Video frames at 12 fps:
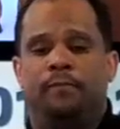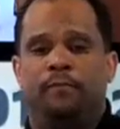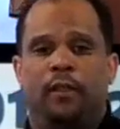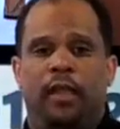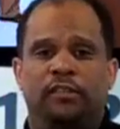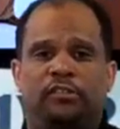
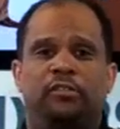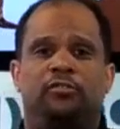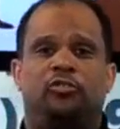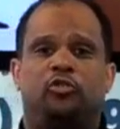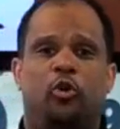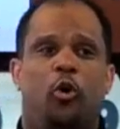isn't
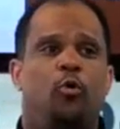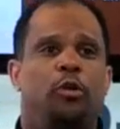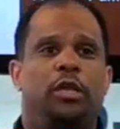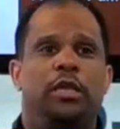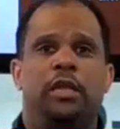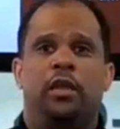
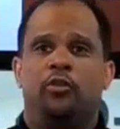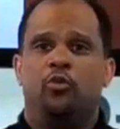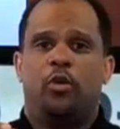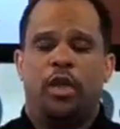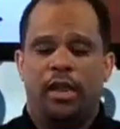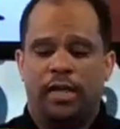solely, you
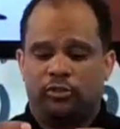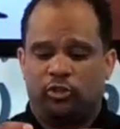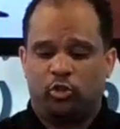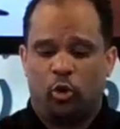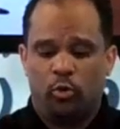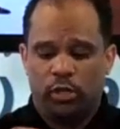cannot
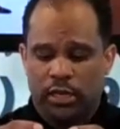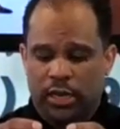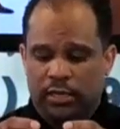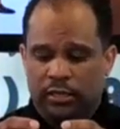solely